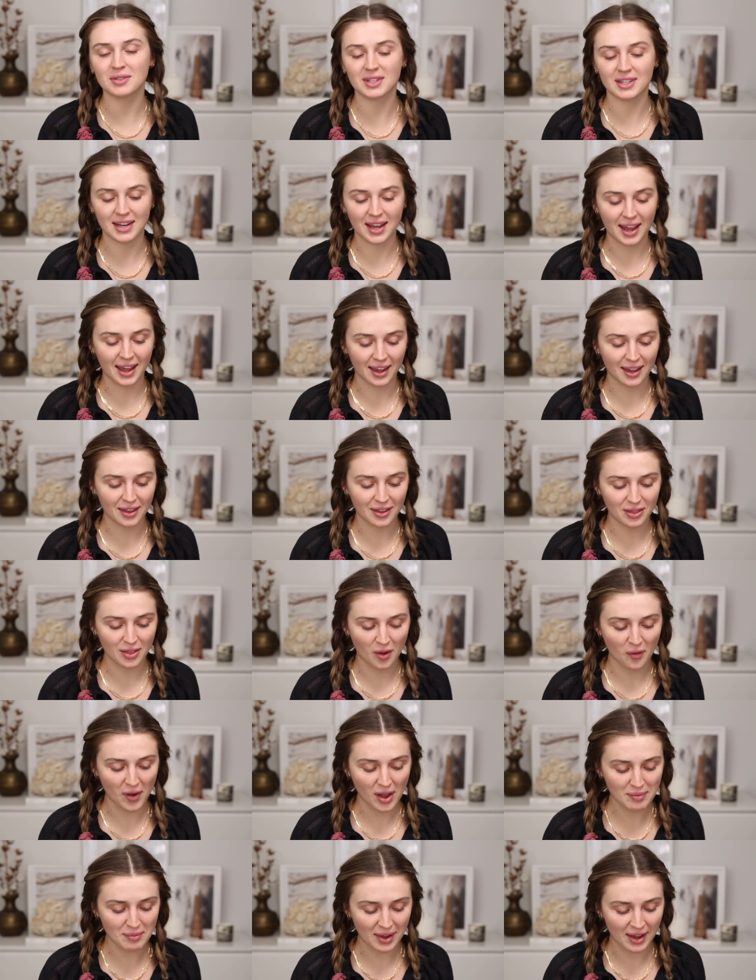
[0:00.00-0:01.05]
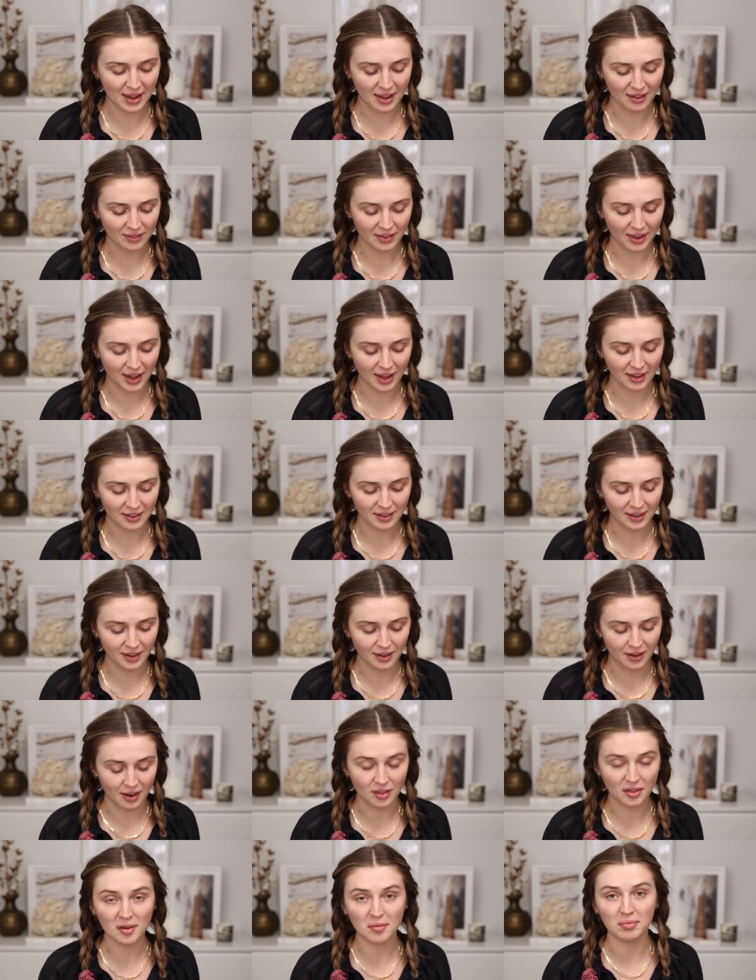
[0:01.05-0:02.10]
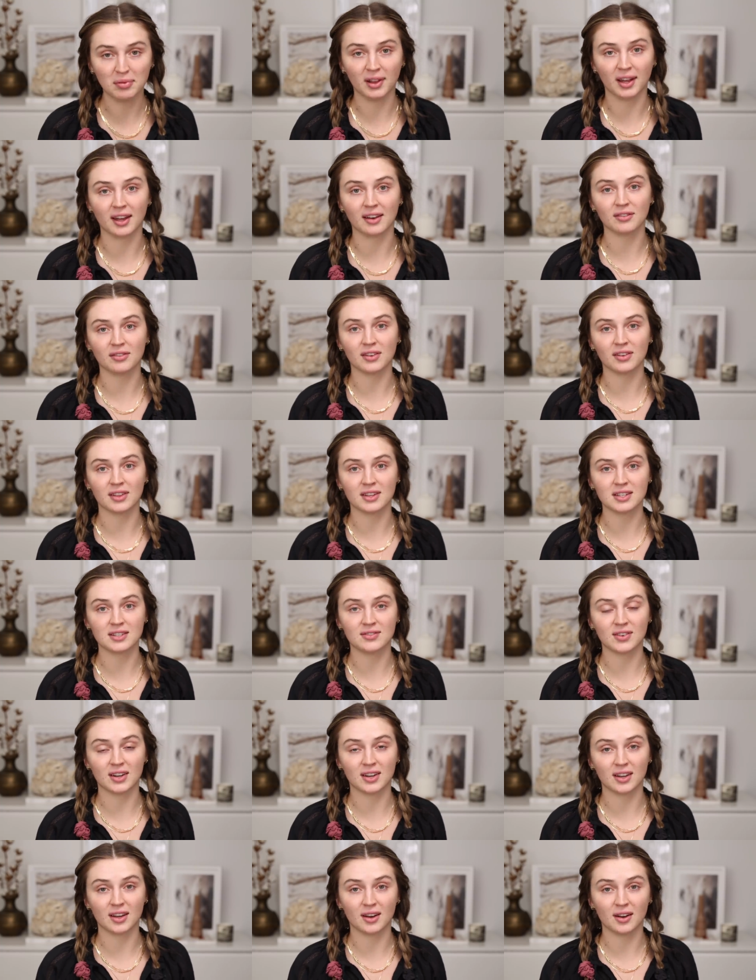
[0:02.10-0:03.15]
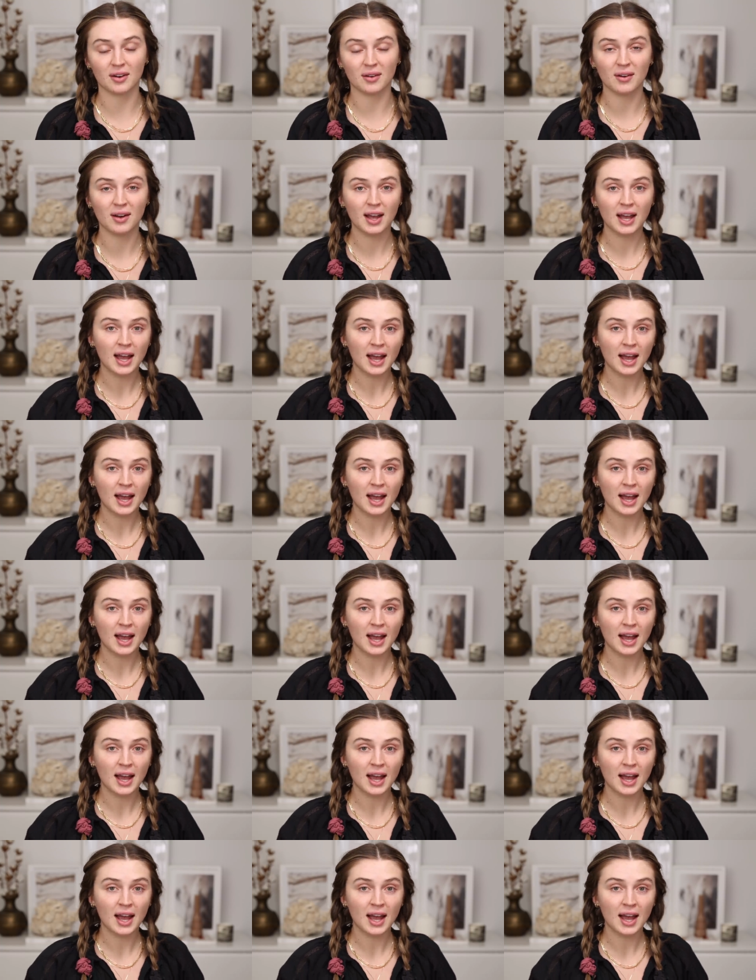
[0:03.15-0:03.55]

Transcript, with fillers: today, though I may have had another plan for this video,